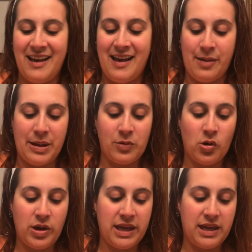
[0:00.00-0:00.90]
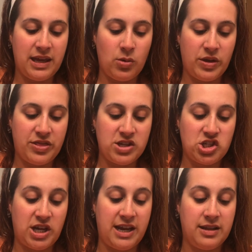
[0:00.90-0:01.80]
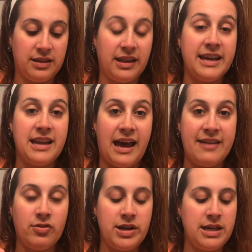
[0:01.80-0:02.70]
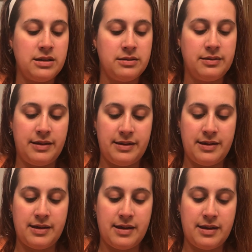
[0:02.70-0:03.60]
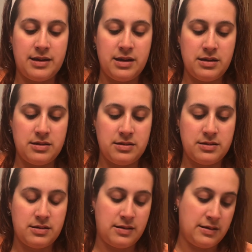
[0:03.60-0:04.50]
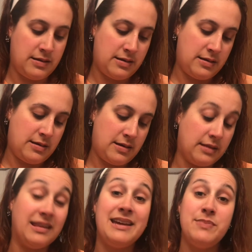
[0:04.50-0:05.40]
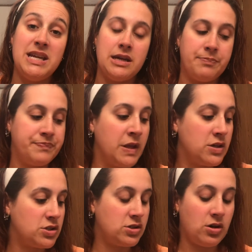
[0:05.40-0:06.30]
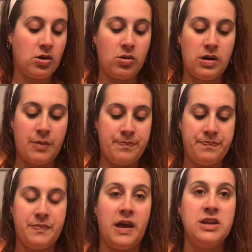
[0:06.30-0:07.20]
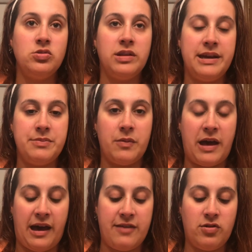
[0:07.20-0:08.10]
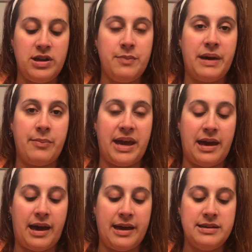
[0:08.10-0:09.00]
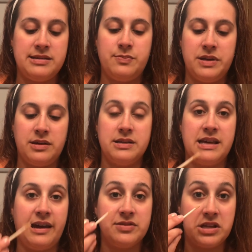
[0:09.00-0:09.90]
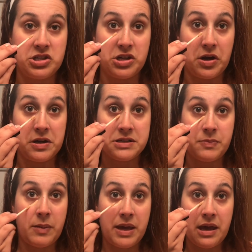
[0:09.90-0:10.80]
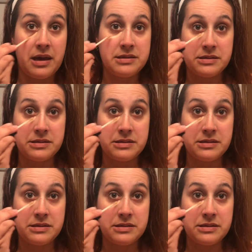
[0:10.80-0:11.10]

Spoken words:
I'm going in with the shade Light Ivory and Light Medium. So I do Light Ivory by my eyes because I have such darkness by my